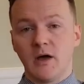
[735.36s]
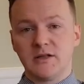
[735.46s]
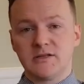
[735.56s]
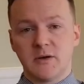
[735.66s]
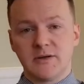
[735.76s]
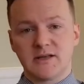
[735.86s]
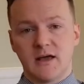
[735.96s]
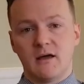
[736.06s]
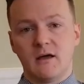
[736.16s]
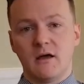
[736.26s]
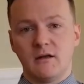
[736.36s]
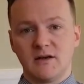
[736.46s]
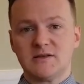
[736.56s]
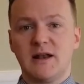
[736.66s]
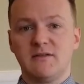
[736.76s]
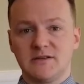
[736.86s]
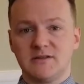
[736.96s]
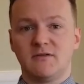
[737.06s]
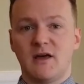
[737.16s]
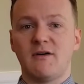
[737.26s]
And so it's a nice
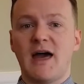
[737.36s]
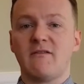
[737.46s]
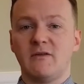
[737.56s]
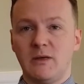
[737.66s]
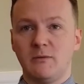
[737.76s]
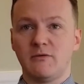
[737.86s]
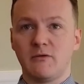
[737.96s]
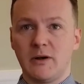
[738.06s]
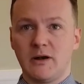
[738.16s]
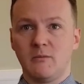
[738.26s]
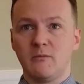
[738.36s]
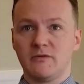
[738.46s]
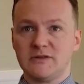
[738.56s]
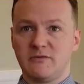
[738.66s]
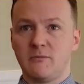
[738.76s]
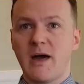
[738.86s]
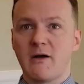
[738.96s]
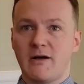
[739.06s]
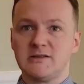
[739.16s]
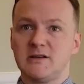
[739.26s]
benefit of having people from a number of different
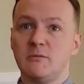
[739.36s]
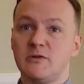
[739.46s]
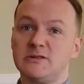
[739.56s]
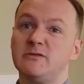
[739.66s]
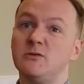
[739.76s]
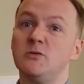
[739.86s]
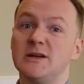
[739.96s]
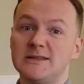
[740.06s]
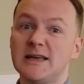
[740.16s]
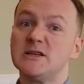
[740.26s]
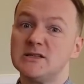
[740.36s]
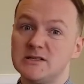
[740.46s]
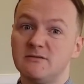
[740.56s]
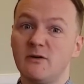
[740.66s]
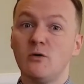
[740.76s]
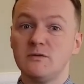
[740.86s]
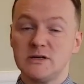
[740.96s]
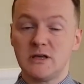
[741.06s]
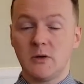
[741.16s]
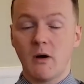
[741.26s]
backgrounds, a number of different organisations involved
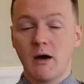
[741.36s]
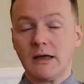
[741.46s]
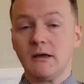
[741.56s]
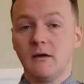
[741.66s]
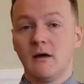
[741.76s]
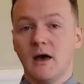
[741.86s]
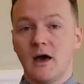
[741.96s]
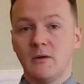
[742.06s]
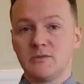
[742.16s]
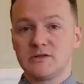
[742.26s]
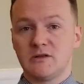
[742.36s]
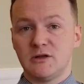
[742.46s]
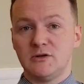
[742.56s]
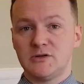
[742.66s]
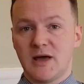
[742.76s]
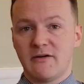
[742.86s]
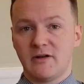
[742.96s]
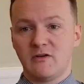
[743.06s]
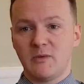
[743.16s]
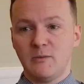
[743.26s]
in QI, so that you do have
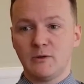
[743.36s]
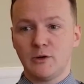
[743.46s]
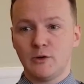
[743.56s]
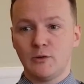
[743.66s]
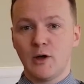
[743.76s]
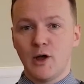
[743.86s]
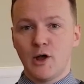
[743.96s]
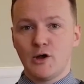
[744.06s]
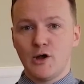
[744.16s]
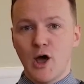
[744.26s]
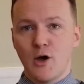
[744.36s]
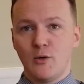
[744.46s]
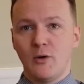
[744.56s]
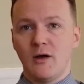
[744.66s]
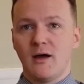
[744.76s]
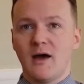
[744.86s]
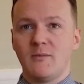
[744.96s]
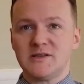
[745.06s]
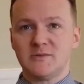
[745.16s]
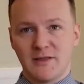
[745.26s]
enough people who know a
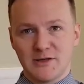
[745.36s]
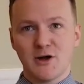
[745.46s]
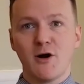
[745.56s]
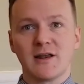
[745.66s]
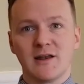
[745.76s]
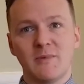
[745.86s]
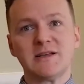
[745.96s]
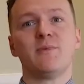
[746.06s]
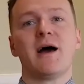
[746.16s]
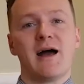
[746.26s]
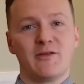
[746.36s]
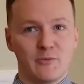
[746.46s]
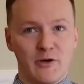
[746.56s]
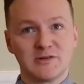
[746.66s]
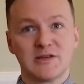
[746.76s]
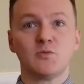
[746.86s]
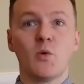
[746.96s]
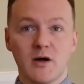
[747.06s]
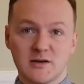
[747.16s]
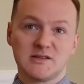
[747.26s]
bit about the jargon, a bit about how the process
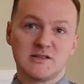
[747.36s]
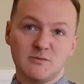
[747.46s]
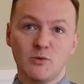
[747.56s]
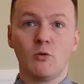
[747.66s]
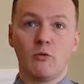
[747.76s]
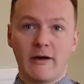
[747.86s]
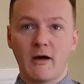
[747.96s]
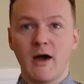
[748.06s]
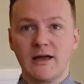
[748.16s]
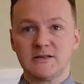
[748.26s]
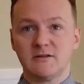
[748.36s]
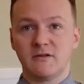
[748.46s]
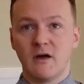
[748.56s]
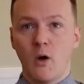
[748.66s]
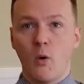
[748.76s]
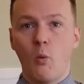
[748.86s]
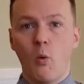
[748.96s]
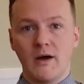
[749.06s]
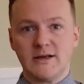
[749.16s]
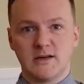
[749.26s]
works to support that kind of
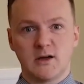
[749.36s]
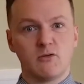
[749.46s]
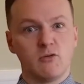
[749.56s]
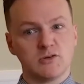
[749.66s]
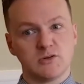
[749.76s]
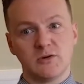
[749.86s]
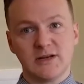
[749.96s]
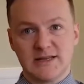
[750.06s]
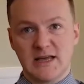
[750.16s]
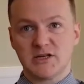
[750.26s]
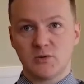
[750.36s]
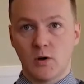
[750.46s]
wider cross-organisation